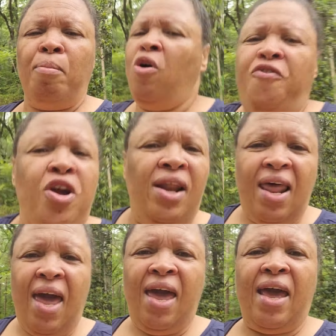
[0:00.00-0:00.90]
Move your
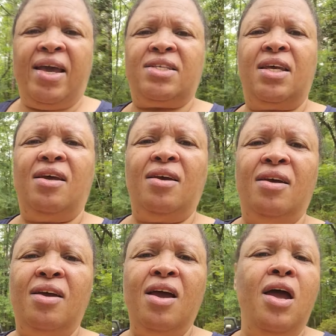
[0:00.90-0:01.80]
legs.
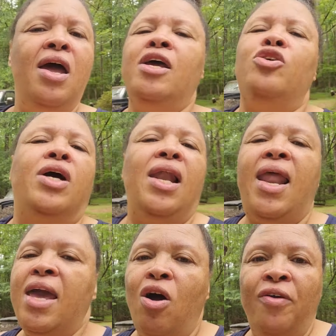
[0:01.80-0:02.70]
You
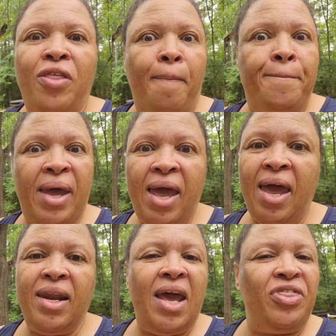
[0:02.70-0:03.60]
can lay on the
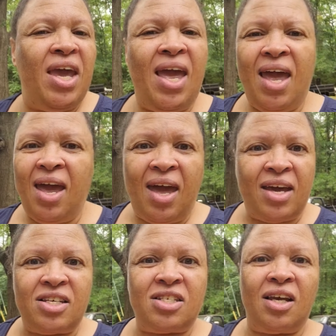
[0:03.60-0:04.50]
bed at the
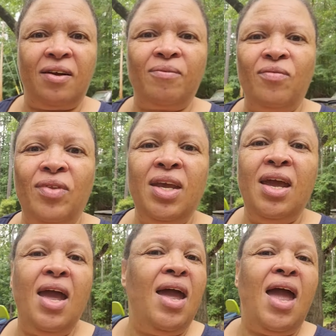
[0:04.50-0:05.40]
edge
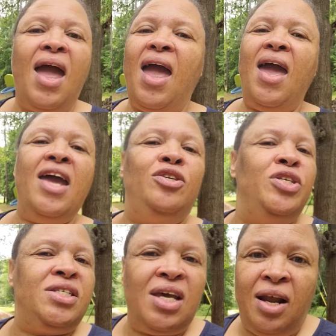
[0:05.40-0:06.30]
and
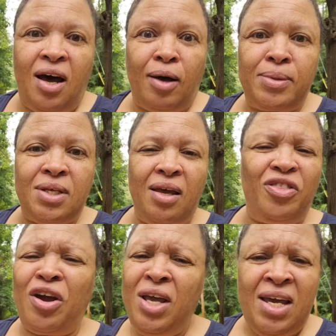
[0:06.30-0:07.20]
do sit-ups.
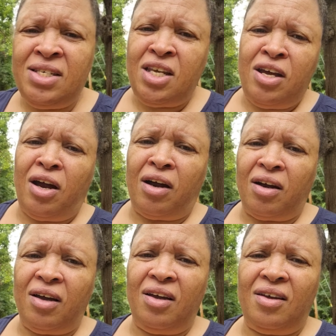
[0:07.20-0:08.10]
They're
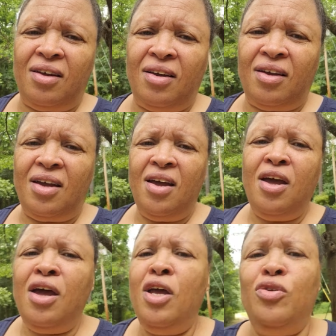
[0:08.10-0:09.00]
easier.
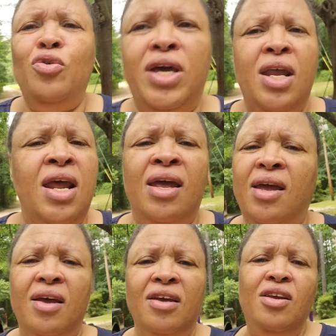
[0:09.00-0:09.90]
You can,
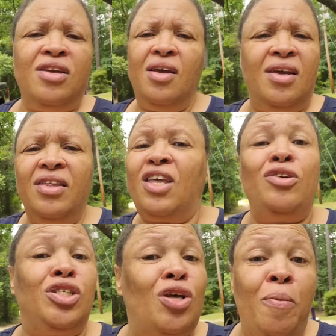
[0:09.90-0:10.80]

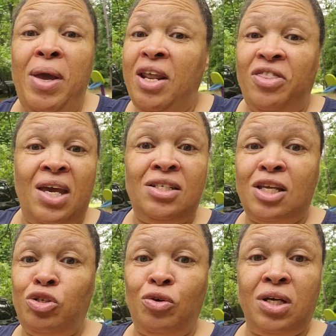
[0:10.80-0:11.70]
there's so many things
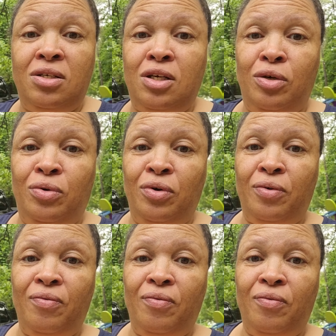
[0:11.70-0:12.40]
that you can do.